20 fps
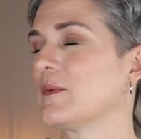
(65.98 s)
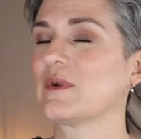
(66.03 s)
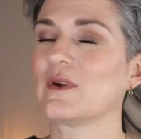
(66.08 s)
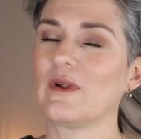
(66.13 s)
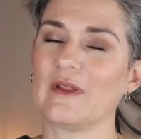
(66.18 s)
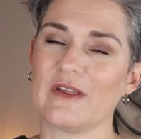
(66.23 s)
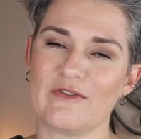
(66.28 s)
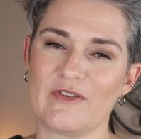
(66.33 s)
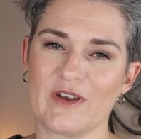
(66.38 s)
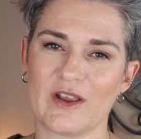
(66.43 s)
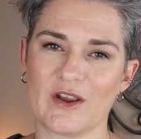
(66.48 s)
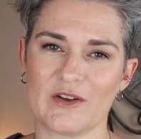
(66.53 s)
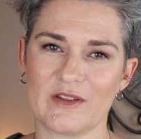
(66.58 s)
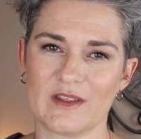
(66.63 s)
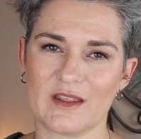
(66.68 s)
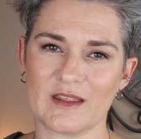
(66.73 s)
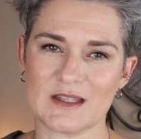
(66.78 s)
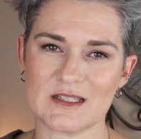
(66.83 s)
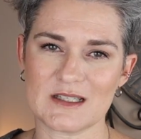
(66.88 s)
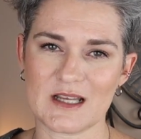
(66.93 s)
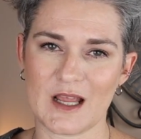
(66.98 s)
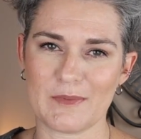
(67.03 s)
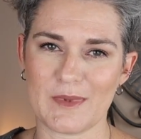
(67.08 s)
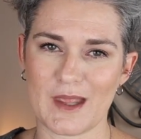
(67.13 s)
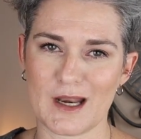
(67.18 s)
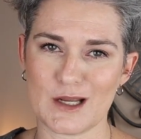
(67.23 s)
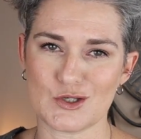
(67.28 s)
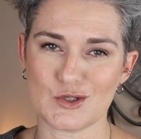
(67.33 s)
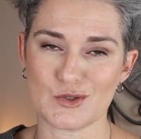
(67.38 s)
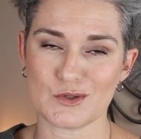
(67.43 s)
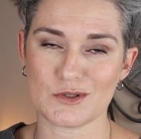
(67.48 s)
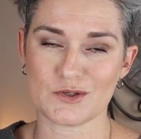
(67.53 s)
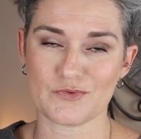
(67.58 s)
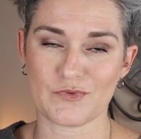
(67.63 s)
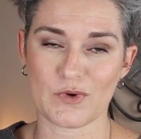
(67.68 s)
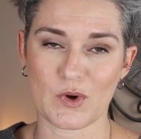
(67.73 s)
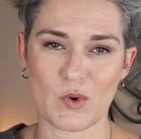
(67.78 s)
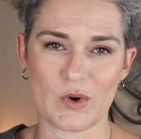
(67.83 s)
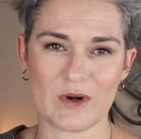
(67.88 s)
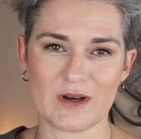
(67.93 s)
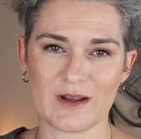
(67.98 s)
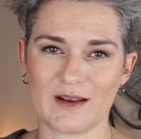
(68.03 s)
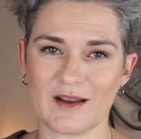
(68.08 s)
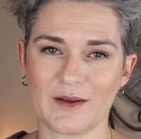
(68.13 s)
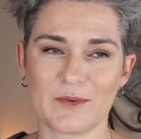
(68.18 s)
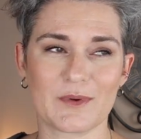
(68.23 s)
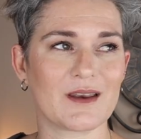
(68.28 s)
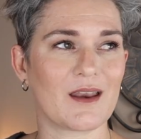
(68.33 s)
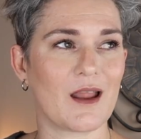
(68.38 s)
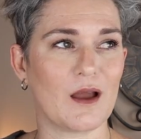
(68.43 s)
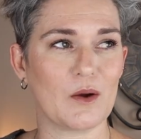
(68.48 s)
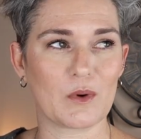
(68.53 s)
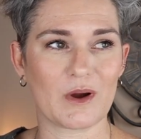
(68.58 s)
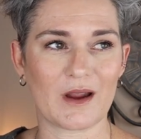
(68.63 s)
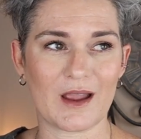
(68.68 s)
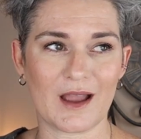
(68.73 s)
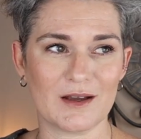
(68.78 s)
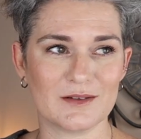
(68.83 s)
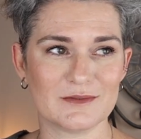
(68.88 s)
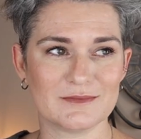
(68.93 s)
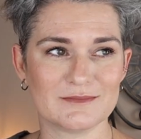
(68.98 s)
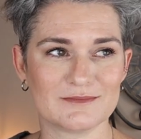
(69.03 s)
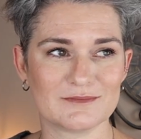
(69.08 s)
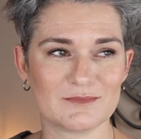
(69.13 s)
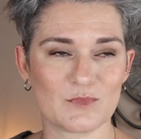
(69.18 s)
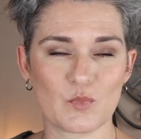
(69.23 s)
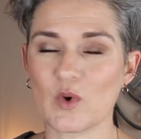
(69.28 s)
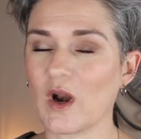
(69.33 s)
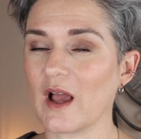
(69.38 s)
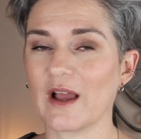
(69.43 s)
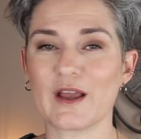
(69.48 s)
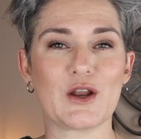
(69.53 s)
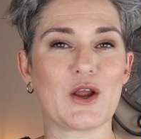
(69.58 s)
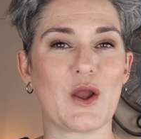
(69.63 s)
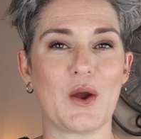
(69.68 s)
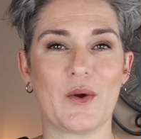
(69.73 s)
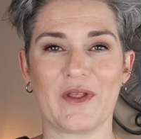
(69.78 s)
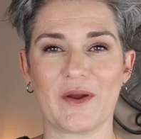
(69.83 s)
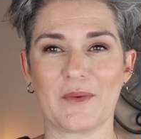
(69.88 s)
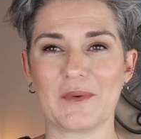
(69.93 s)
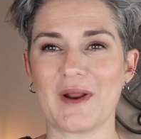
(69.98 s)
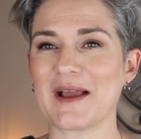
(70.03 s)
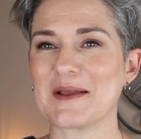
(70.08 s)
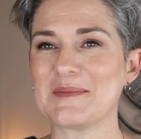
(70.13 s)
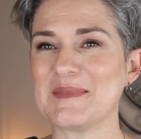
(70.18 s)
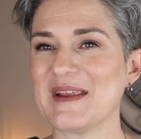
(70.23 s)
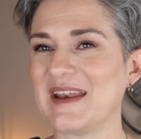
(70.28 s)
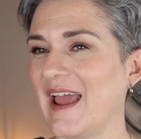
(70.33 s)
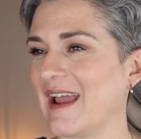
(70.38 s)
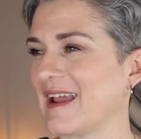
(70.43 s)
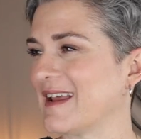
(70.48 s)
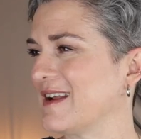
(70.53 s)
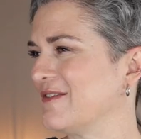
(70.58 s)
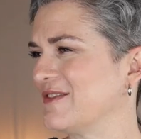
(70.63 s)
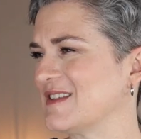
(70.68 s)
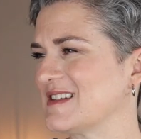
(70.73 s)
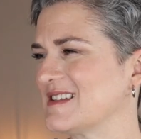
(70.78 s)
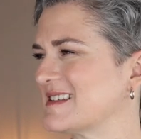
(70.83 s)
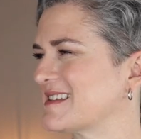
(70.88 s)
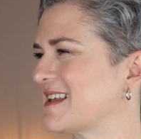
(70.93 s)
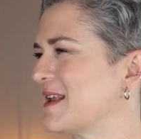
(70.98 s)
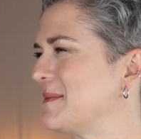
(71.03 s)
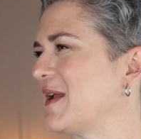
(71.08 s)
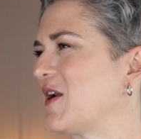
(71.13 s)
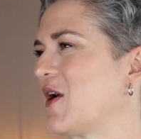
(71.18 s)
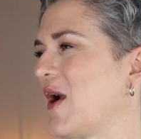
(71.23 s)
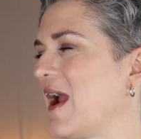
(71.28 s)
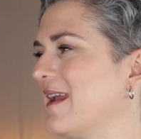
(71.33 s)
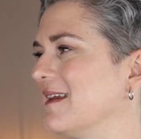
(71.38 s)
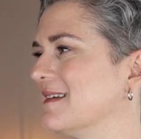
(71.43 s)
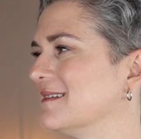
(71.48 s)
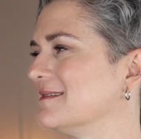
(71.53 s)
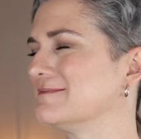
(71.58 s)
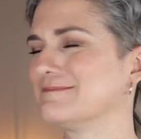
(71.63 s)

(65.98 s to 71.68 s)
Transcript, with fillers: it would only figure that the time that I chose to record it, it would not work out. We're not gonna go there. We're not gonna be negative. This is gonna be great.